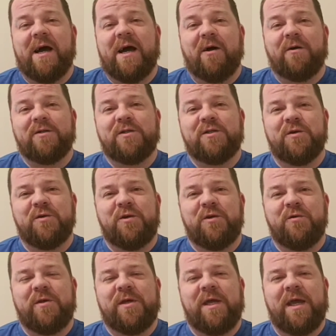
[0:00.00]

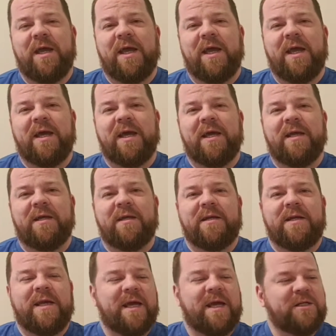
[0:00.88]
Also, you
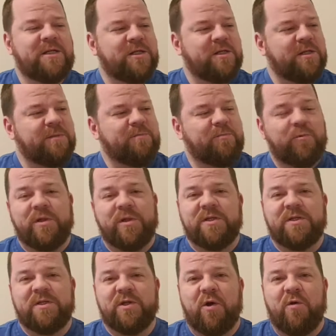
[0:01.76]
can catch
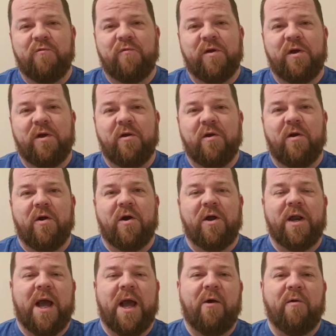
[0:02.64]
up with us over
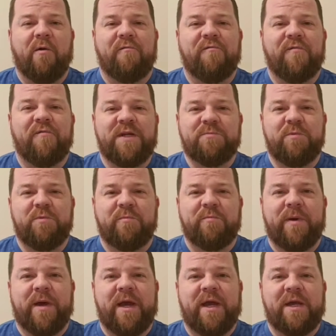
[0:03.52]
here on our
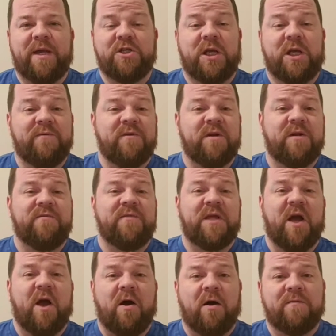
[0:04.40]
Facebook page.
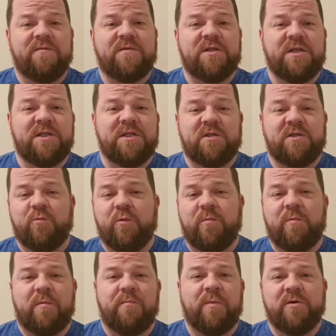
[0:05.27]
Even in the off
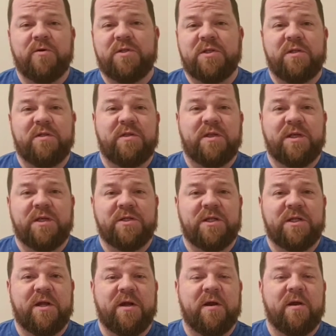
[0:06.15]
season, we'll be posting
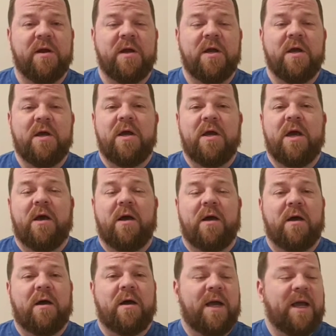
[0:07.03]
things there
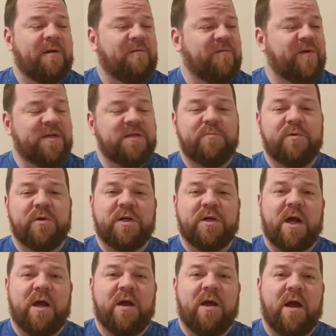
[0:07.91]
at
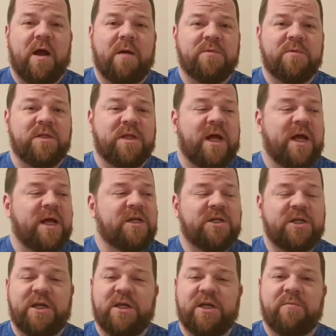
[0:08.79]

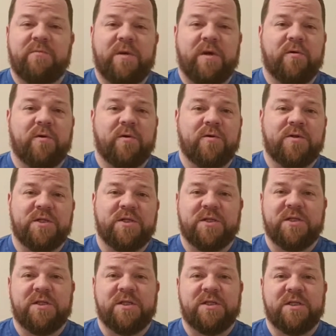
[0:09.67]

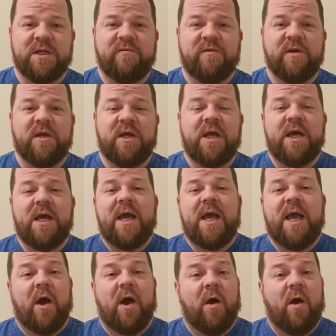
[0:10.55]
facebook.com/KingdomHero67.